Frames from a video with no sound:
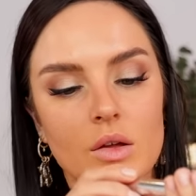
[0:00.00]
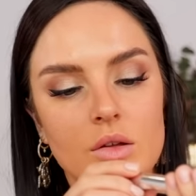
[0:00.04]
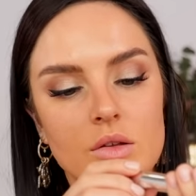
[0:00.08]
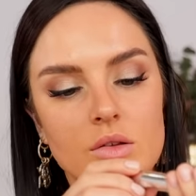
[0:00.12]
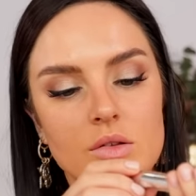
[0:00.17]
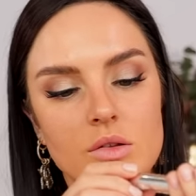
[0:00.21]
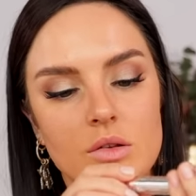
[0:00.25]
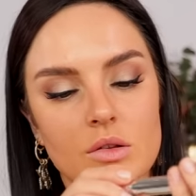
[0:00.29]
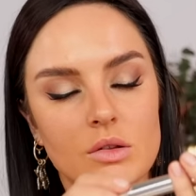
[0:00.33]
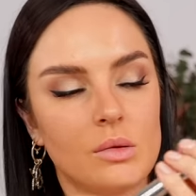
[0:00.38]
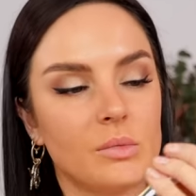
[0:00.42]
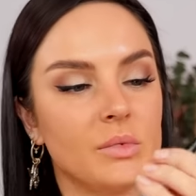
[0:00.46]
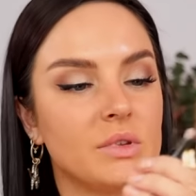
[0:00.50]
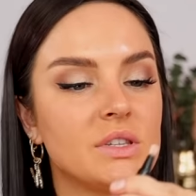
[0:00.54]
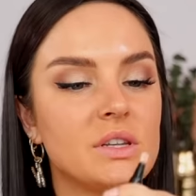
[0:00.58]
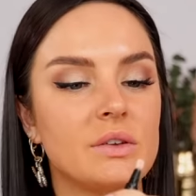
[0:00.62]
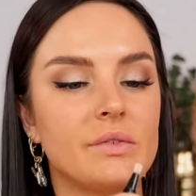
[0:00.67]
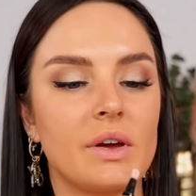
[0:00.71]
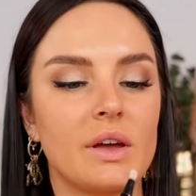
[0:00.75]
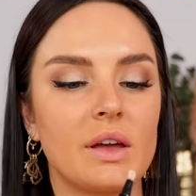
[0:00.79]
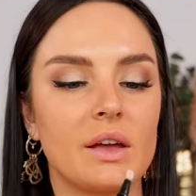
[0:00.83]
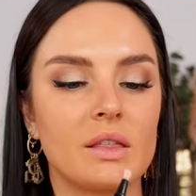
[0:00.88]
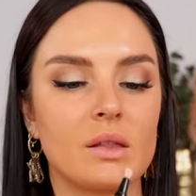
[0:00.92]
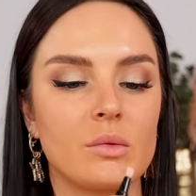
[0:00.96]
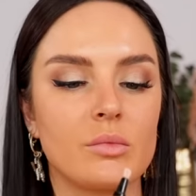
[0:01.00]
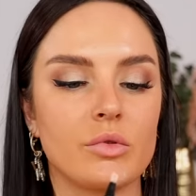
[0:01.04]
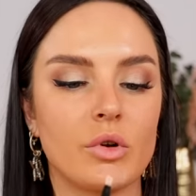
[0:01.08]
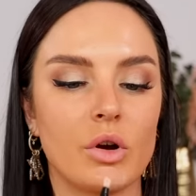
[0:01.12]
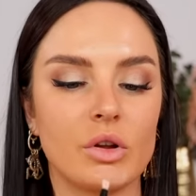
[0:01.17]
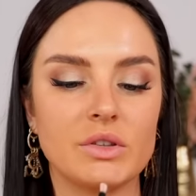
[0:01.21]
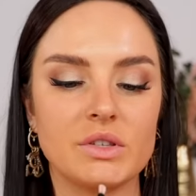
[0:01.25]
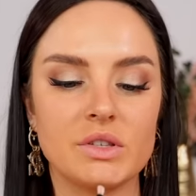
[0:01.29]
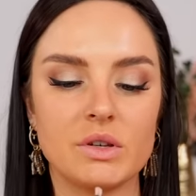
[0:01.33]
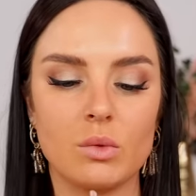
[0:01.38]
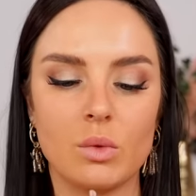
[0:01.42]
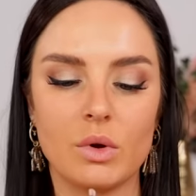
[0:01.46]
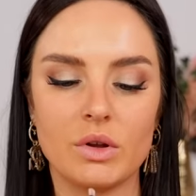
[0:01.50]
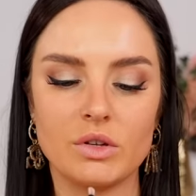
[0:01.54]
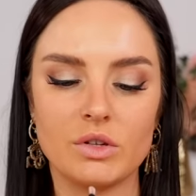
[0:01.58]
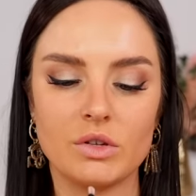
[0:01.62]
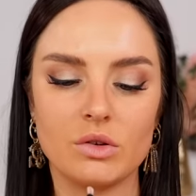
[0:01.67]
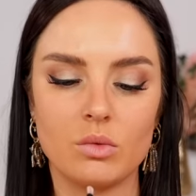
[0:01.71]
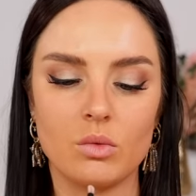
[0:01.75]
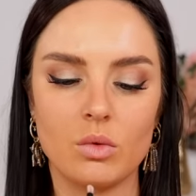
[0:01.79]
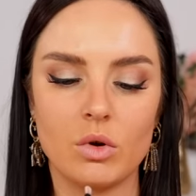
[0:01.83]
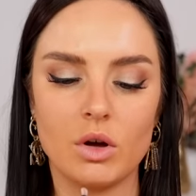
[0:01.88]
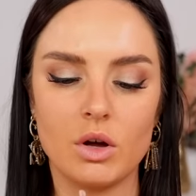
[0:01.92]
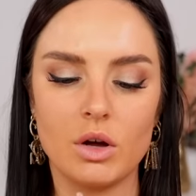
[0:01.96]
So let me see if I can get the bronzer one
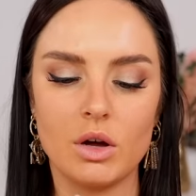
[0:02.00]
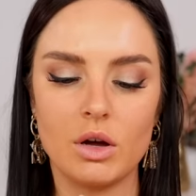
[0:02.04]
to work.